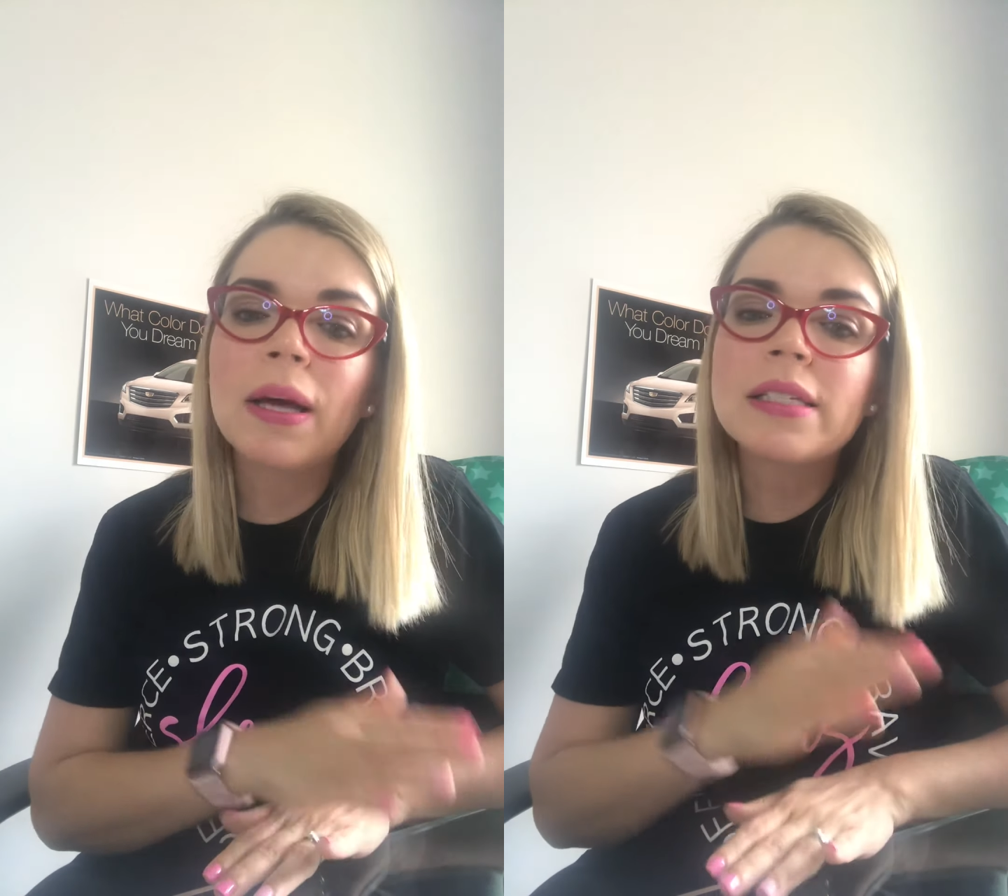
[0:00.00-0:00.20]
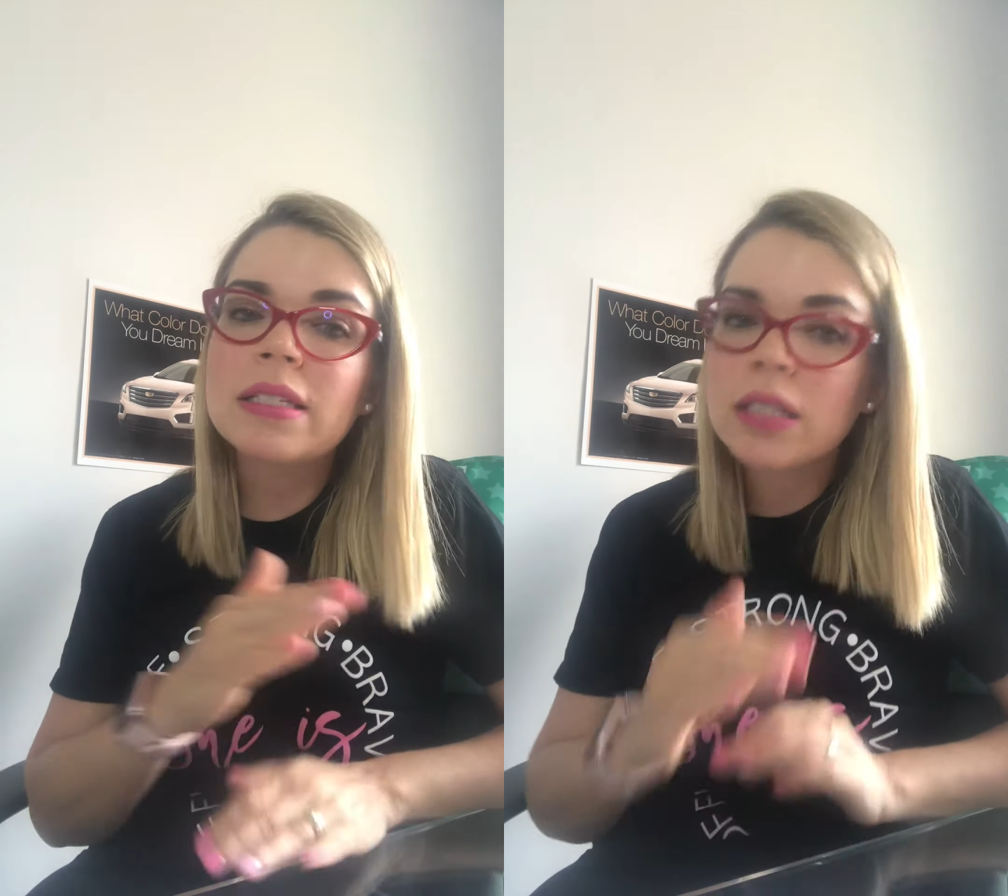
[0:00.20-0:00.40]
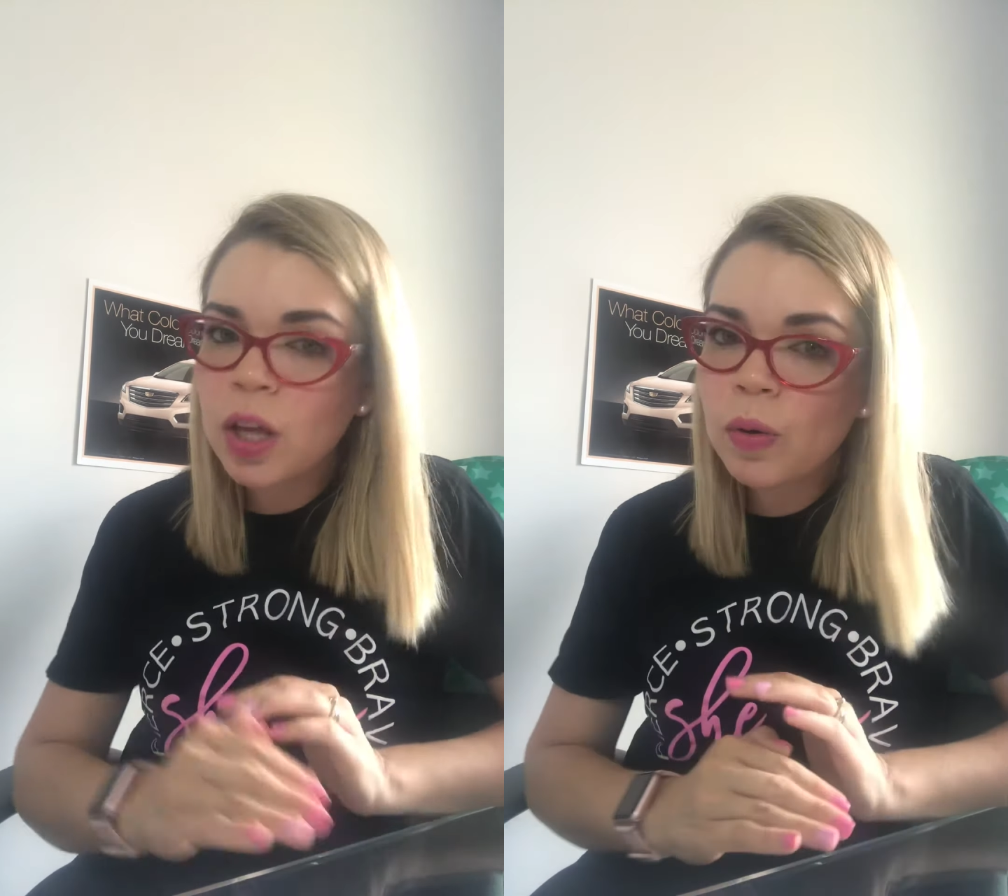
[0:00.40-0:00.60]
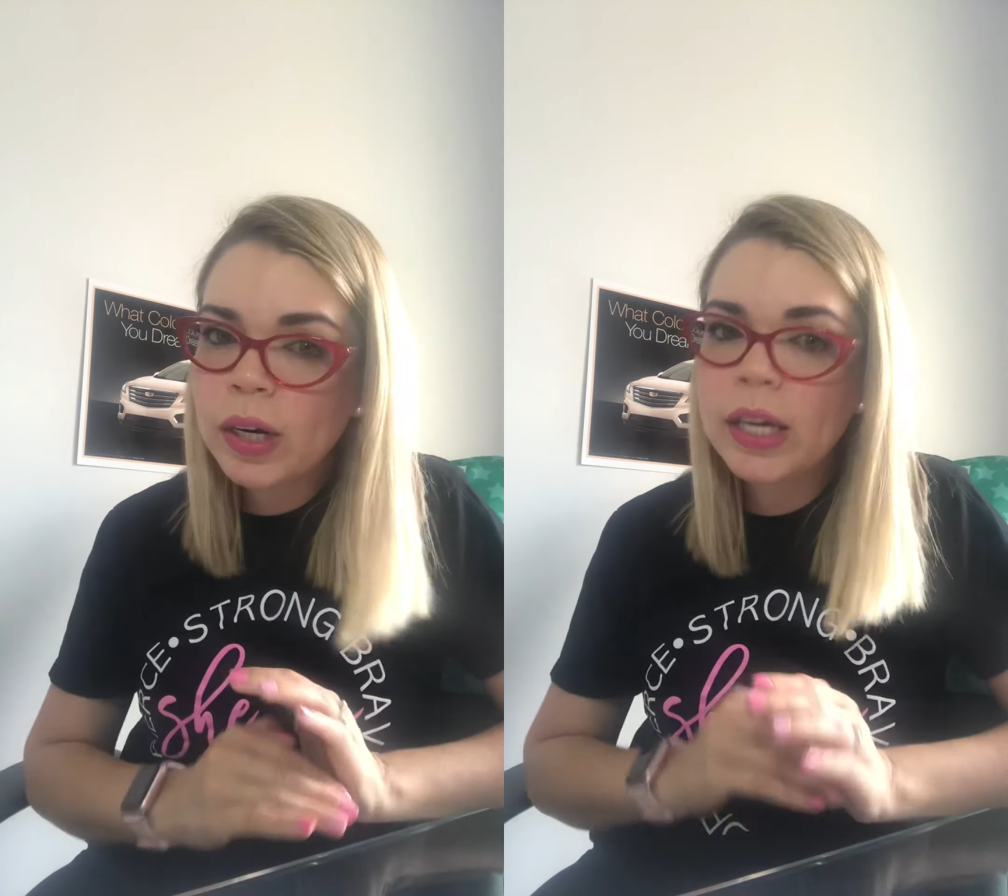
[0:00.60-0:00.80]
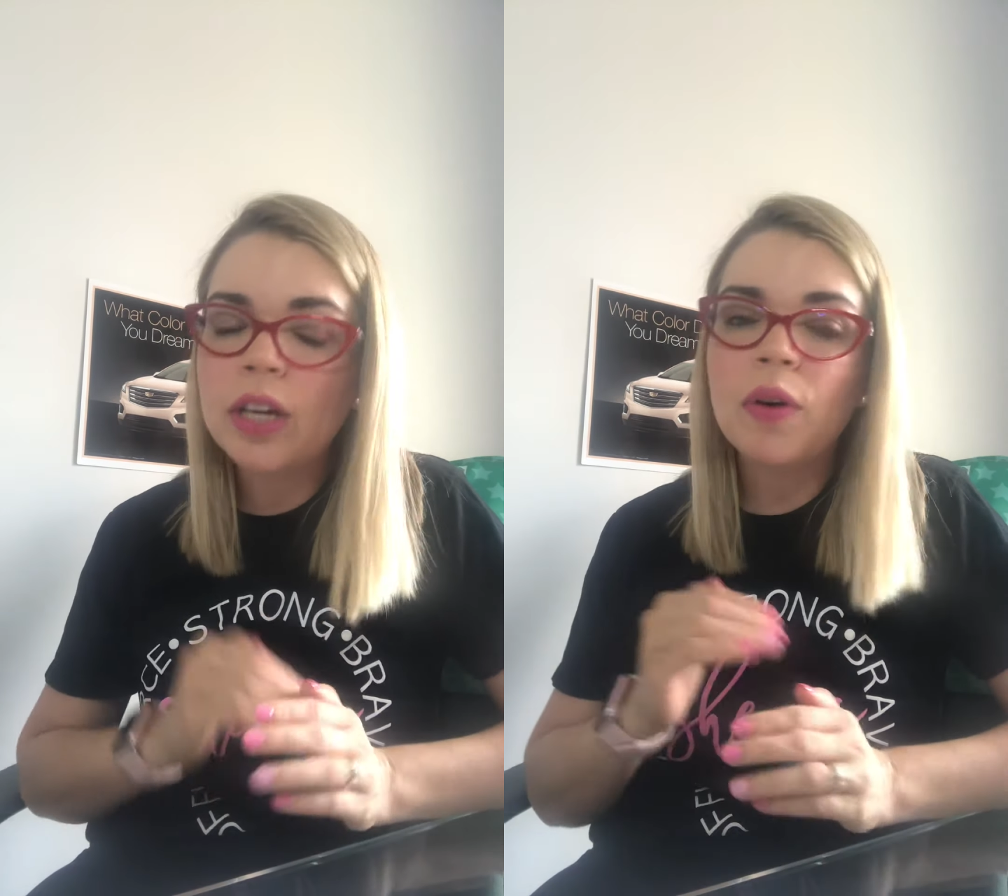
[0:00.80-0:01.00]
but
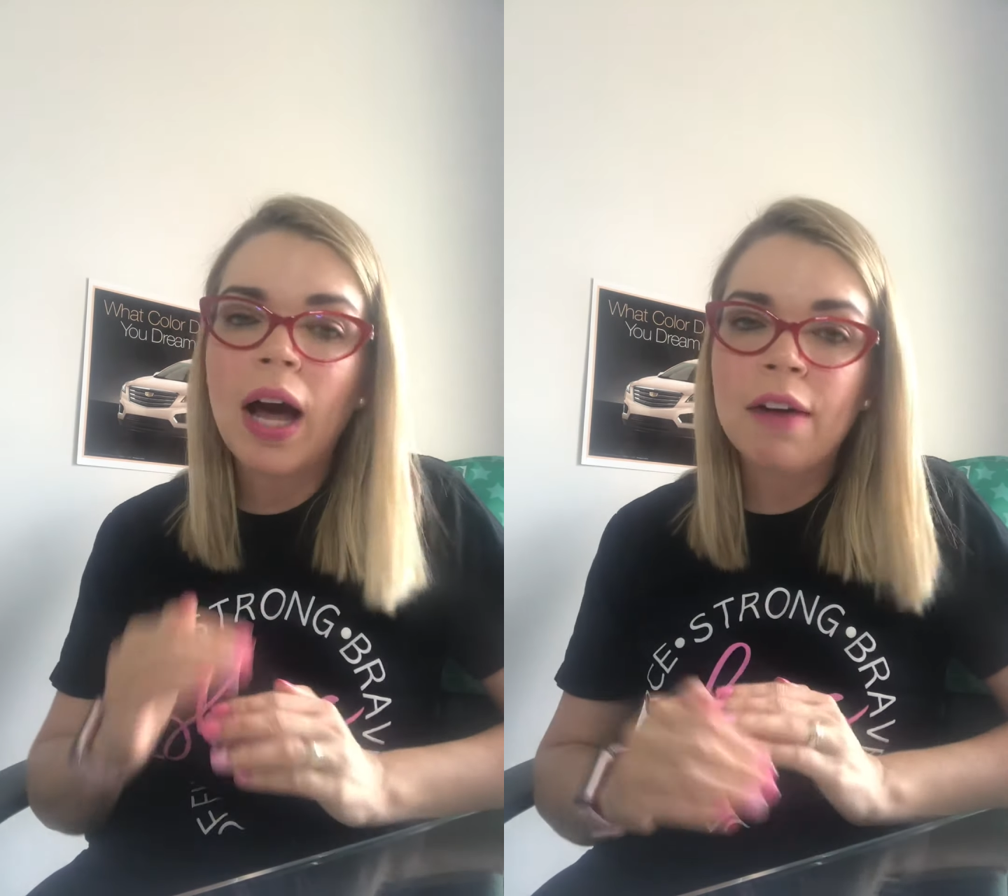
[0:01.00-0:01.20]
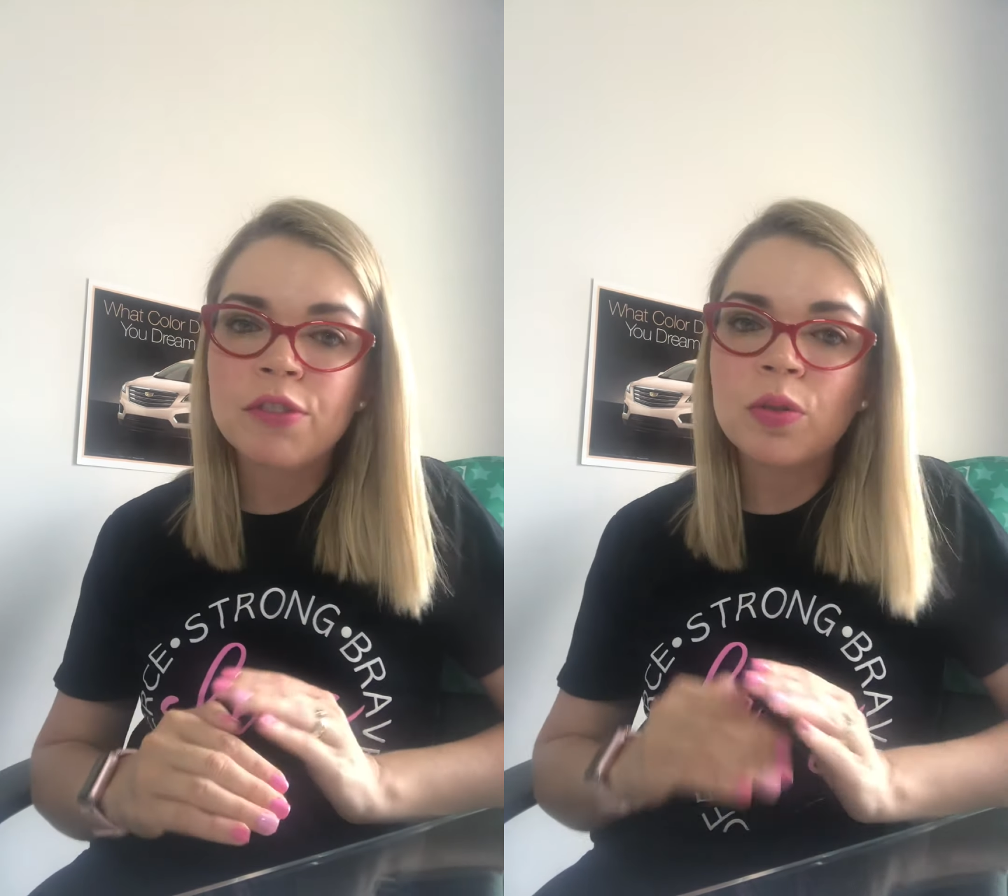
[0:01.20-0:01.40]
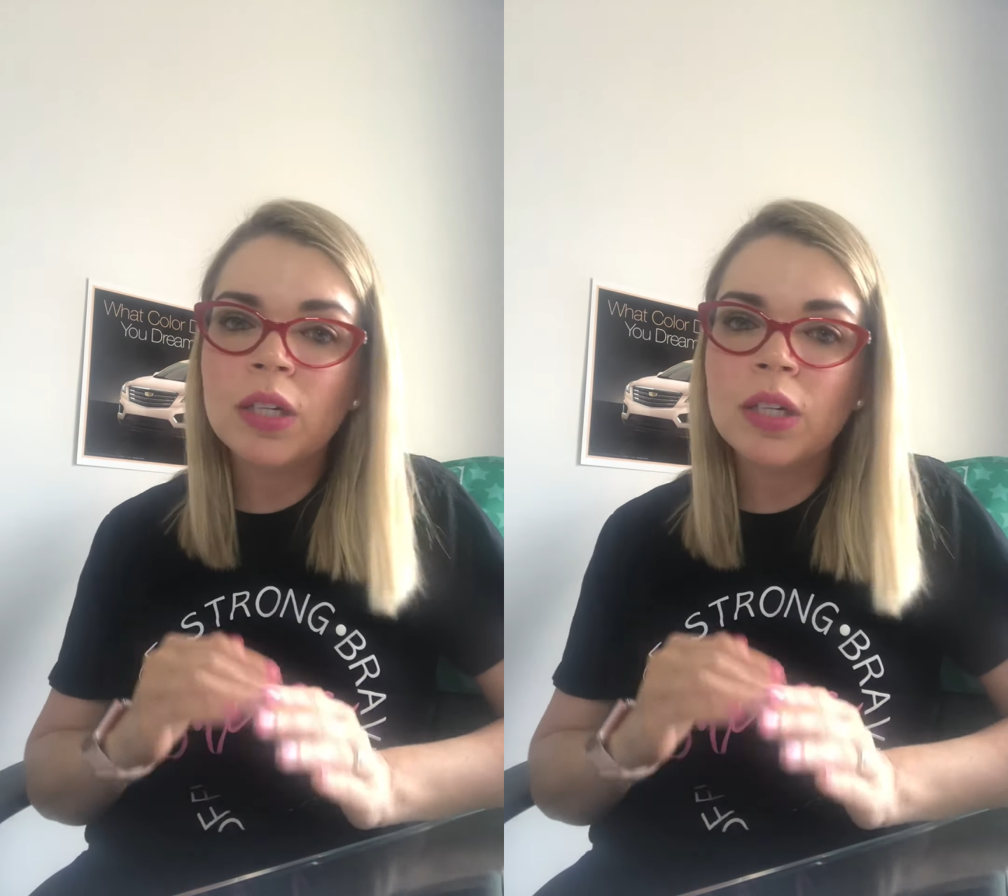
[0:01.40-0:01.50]
slowly you have to